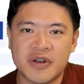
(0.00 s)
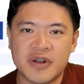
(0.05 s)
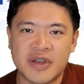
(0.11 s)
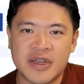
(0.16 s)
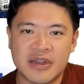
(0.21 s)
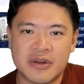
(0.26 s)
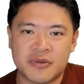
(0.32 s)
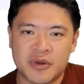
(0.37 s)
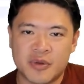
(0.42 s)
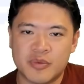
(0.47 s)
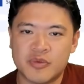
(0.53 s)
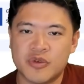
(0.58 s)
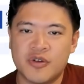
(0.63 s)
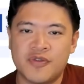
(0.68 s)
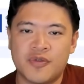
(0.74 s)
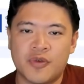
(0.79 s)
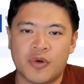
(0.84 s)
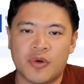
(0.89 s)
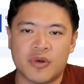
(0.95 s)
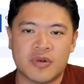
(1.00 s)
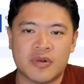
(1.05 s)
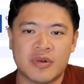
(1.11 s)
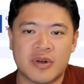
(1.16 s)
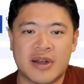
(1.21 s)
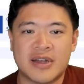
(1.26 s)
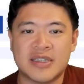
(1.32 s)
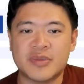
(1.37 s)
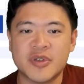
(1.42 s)
in crypto
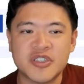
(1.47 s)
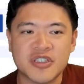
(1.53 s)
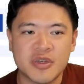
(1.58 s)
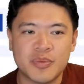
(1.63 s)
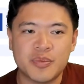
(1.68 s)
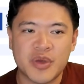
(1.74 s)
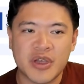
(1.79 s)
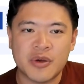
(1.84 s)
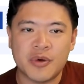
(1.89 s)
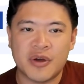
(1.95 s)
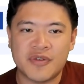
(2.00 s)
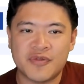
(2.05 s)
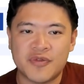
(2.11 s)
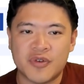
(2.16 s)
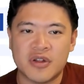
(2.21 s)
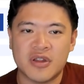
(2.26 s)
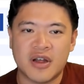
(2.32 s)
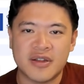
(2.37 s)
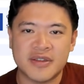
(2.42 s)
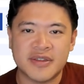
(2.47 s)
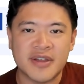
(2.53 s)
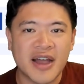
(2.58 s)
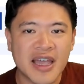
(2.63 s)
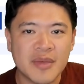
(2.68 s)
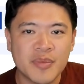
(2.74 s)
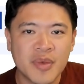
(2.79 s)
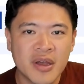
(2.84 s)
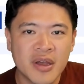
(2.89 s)
for, especially Bitcoin, for a long
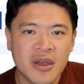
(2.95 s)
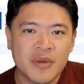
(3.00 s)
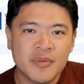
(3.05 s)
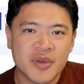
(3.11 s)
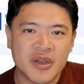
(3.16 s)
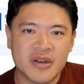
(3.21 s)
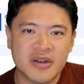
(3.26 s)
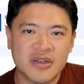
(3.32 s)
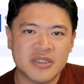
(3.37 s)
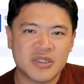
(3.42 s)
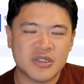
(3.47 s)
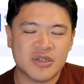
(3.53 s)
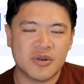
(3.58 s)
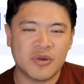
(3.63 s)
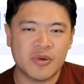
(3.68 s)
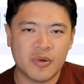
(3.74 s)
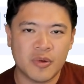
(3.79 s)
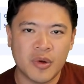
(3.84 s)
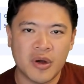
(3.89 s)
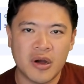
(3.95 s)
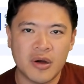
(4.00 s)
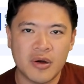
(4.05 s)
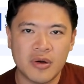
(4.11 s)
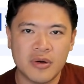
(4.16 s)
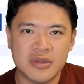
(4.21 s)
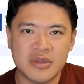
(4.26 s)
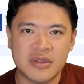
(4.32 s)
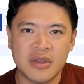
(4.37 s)
time because,
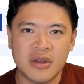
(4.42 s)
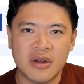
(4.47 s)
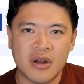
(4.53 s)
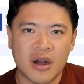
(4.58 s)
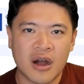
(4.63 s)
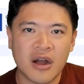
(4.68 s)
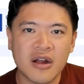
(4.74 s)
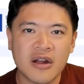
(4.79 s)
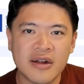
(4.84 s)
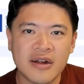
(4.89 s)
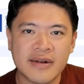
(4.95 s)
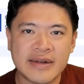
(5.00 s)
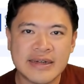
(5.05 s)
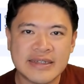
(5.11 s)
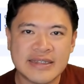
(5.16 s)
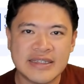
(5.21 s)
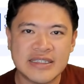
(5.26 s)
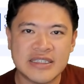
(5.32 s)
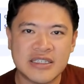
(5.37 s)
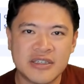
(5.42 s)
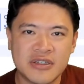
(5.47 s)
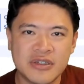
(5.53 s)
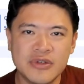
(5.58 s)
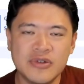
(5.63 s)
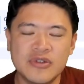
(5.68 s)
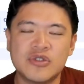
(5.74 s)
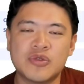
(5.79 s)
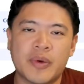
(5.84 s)
well, there are these
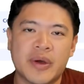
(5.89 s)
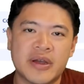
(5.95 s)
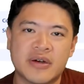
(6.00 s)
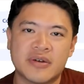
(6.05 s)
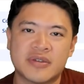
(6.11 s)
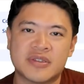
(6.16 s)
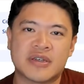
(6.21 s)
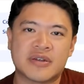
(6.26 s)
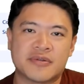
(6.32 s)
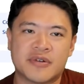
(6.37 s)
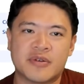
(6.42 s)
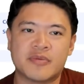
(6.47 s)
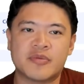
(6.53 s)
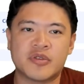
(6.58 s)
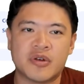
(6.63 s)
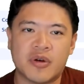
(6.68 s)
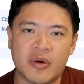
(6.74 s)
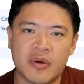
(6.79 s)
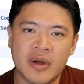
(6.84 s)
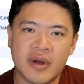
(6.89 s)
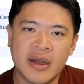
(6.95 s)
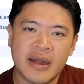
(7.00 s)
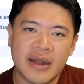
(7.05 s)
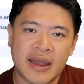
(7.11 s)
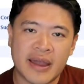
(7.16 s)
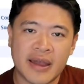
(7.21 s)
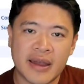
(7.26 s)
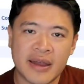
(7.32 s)
huge whales in crypto,
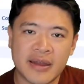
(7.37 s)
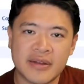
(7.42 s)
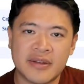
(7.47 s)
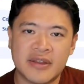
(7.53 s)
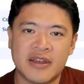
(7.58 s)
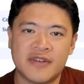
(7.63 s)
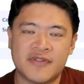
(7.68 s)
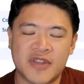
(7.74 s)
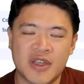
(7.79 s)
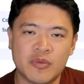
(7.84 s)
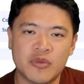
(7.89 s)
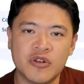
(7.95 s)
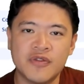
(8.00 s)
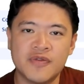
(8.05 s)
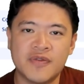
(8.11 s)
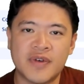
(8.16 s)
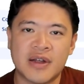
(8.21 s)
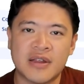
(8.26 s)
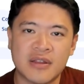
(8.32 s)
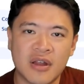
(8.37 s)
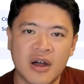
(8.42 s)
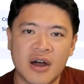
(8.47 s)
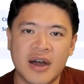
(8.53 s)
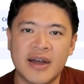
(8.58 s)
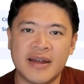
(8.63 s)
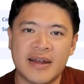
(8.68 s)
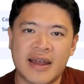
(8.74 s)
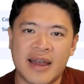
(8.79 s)
and if they move a
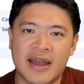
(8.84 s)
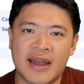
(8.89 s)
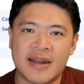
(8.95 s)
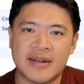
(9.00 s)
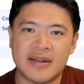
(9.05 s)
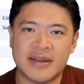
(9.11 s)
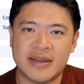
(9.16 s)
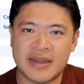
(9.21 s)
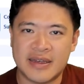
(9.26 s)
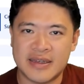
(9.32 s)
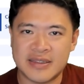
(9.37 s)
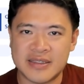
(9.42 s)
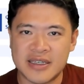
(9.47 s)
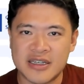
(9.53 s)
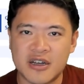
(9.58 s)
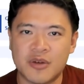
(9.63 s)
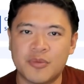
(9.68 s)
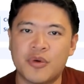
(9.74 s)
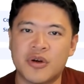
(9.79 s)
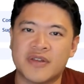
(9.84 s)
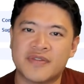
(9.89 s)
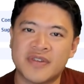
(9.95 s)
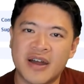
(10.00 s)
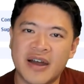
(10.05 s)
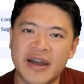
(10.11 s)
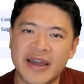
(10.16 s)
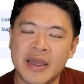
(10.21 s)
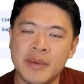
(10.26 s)
lot at a single point of
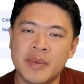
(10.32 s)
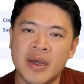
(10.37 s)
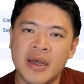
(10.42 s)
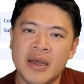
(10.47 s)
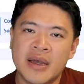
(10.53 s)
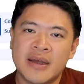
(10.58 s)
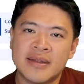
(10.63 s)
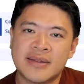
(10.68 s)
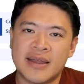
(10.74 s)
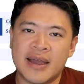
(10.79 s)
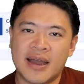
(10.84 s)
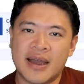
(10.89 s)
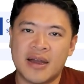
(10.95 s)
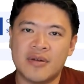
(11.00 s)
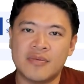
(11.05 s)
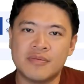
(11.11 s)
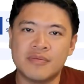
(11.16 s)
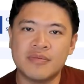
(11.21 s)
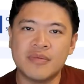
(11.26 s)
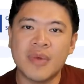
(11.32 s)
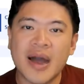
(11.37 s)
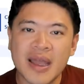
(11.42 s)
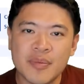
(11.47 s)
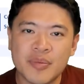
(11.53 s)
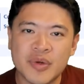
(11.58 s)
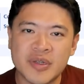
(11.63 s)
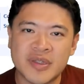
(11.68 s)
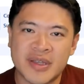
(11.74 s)
time, that
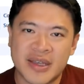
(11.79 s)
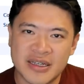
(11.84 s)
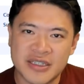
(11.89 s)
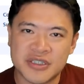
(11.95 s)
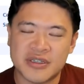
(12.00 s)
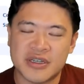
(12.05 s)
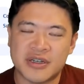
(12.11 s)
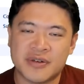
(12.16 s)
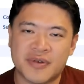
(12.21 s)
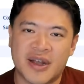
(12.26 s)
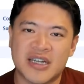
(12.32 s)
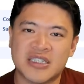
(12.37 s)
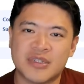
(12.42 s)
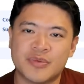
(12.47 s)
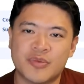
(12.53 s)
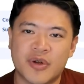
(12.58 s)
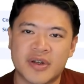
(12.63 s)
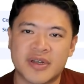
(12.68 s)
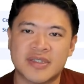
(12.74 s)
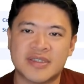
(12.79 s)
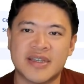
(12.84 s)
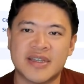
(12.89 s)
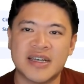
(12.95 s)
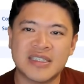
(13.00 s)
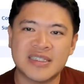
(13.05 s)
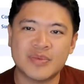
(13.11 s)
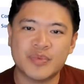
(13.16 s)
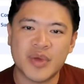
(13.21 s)
might potentially crash the markets,
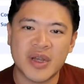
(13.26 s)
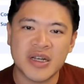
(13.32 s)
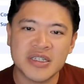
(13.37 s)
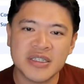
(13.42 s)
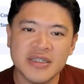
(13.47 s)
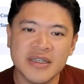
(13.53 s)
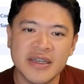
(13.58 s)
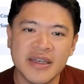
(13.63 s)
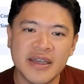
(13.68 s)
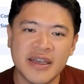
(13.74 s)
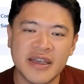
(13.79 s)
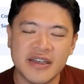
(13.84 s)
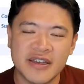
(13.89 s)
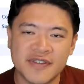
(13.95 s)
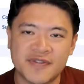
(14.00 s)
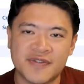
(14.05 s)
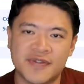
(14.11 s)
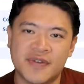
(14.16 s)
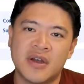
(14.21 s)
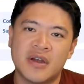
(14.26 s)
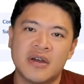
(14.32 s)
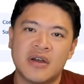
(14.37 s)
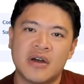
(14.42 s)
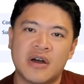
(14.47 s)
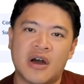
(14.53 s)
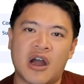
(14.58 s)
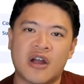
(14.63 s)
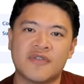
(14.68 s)
especially if
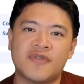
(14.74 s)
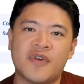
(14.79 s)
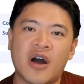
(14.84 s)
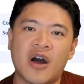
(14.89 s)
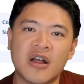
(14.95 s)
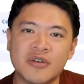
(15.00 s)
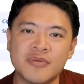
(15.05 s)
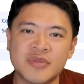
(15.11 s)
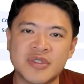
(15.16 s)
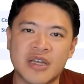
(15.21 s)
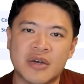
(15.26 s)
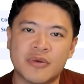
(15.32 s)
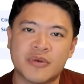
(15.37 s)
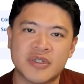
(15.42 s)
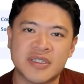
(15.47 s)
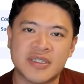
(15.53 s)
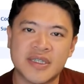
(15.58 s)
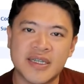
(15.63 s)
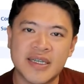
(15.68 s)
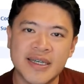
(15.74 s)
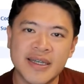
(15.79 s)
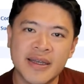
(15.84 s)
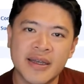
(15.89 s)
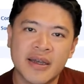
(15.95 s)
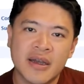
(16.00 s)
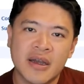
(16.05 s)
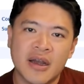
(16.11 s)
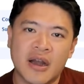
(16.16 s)
our volumes that we're
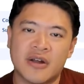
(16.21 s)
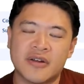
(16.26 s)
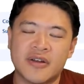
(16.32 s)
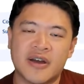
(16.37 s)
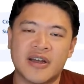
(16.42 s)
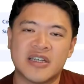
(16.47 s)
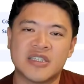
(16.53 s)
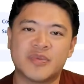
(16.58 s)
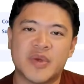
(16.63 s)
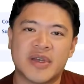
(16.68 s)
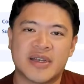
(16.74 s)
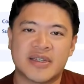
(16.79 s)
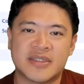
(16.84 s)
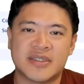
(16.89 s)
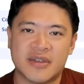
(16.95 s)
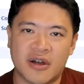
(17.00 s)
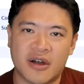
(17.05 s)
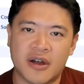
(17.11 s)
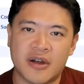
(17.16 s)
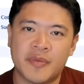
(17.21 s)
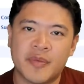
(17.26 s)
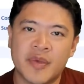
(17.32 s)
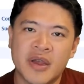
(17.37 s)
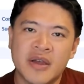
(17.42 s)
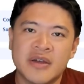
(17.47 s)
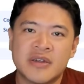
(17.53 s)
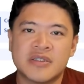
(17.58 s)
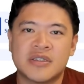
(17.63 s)
seeing are not as big as they are.
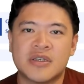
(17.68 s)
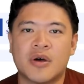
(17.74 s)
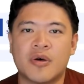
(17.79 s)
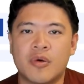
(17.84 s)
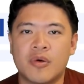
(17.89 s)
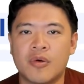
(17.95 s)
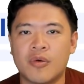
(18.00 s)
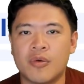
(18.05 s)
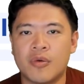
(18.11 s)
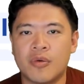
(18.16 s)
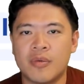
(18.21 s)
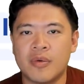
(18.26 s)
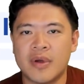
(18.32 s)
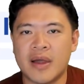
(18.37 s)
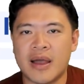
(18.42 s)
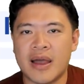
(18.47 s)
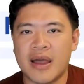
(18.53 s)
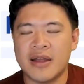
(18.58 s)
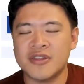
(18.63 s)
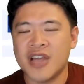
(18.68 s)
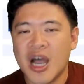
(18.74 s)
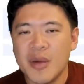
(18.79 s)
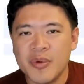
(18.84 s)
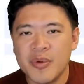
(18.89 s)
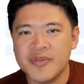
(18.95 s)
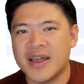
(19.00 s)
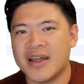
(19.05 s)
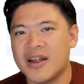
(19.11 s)
So on
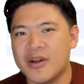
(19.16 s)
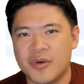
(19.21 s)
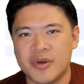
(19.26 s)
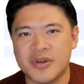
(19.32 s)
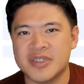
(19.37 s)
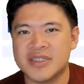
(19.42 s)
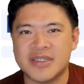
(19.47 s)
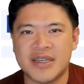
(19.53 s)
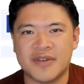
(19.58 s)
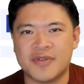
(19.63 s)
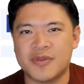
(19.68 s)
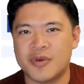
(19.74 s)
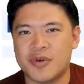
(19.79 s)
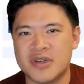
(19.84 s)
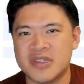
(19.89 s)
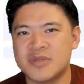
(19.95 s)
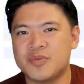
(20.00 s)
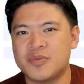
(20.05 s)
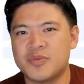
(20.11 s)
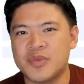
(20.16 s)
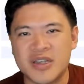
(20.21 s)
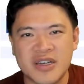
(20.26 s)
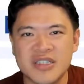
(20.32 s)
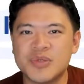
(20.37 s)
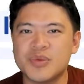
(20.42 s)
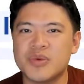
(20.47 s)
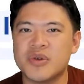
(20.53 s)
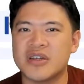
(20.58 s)
top of that, I want to say, of course,
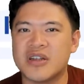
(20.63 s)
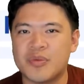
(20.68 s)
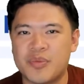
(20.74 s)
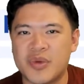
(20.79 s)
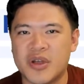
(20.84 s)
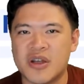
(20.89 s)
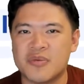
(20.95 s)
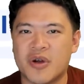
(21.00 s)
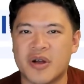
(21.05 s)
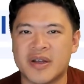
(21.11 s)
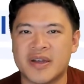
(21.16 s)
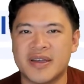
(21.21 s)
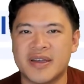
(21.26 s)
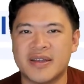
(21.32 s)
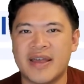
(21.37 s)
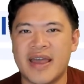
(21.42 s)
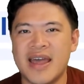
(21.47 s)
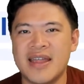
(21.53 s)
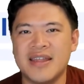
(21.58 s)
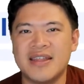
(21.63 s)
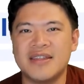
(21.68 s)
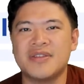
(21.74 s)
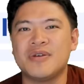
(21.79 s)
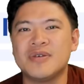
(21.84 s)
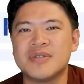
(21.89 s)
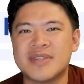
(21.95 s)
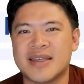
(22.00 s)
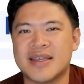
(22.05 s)
because we're in a bear market, any
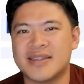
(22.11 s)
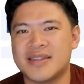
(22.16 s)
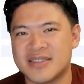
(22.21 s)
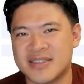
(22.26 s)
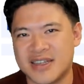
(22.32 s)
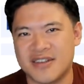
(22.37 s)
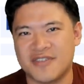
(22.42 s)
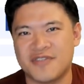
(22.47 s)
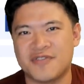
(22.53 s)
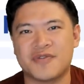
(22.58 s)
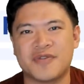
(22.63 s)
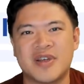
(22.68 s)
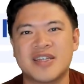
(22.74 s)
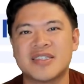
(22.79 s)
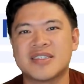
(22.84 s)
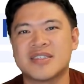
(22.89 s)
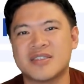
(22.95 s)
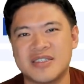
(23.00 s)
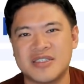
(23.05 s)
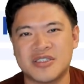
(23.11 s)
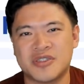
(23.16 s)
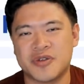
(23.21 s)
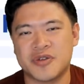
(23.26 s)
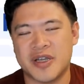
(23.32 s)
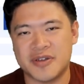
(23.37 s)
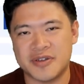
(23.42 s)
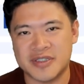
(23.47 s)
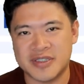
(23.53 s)
news like this kind of freaks these
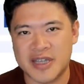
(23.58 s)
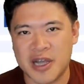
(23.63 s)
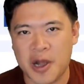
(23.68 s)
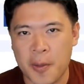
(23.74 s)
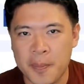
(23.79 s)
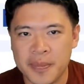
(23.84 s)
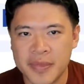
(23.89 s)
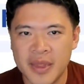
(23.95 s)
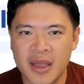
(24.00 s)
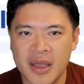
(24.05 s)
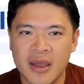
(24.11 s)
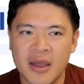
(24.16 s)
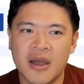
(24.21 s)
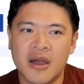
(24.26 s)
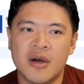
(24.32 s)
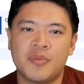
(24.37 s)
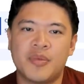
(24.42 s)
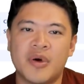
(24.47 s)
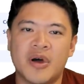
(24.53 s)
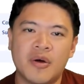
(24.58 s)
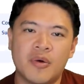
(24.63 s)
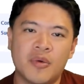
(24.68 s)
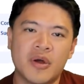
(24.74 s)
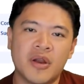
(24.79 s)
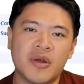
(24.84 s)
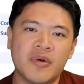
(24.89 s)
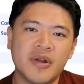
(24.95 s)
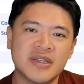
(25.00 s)
traders out. But
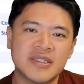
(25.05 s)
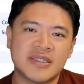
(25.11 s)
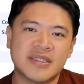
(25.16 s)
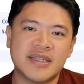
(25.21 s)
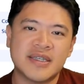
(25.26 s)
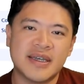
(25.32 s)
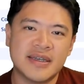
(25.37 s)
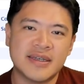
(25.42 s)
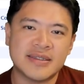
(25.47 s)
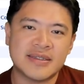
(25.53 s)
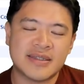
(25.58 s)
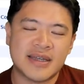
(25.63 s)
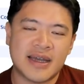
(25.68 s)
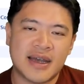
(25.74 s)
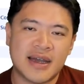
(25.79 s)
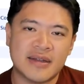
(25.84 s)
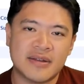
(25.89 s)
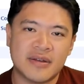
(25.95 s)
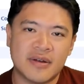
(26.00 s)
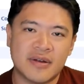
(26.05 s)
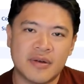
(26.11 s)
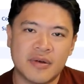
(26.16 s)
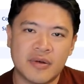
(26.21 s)
what I want to say is that